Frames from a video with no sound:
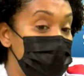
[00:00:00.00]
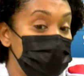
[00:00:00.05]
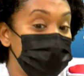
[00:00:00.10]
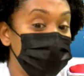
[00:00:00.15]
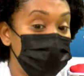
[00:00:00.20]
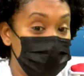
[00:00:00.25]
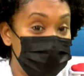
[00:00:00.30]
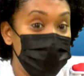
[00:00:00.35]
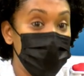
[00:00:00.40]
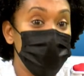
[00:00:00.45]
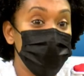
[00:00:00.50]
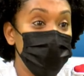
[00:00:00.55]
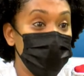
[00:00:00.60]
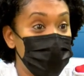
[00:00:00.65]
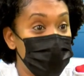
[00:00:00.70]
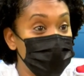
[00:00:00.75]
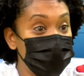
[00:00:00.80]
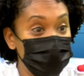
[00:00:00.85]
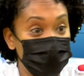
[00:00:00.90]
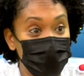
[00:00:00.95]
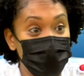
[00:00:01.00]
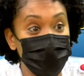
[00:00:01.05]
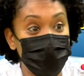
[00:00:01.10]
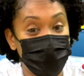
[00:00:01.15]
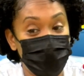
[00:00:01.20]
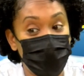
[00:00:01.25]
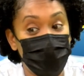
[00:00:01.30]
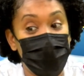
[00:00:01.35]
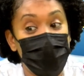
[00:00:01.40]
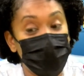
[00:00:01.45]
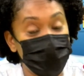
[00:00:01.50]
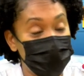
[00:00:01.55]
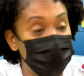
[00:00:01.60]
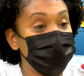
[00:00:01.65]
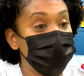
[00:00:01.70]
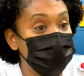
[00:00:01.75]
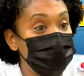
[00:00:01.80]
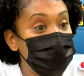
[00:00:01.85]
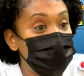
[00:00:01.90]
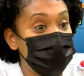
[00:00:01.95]
And sometimes the consequence of your action
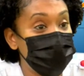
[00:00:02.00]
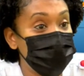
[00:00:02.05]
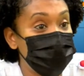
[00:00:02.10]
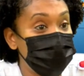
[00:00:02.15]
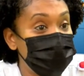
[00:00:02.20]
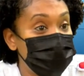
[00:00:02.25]
is death.